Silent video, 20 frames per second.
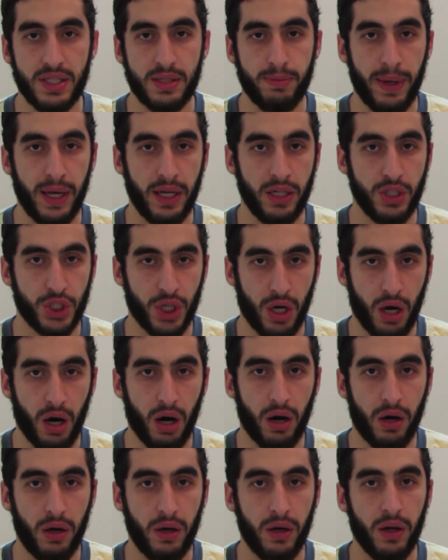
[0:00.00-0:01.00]
Spanish
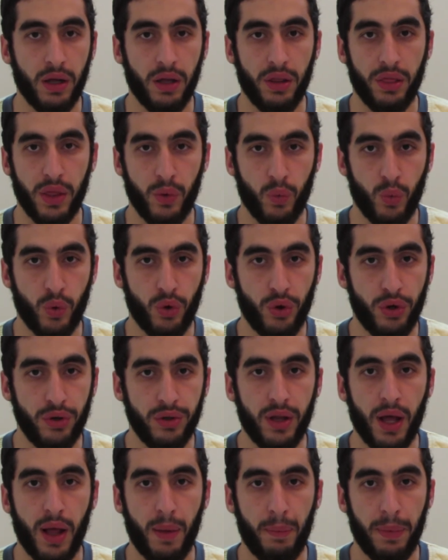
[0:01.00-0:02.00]
R in the
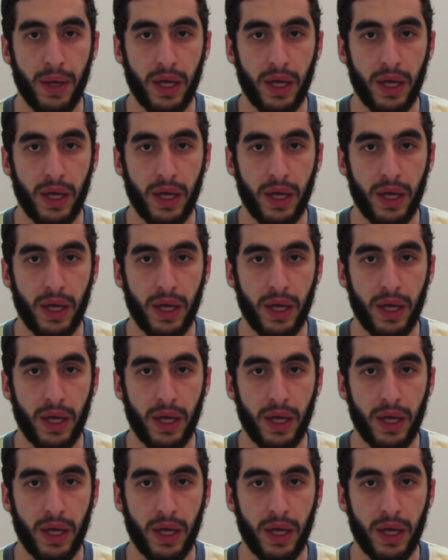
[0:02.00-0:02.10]
word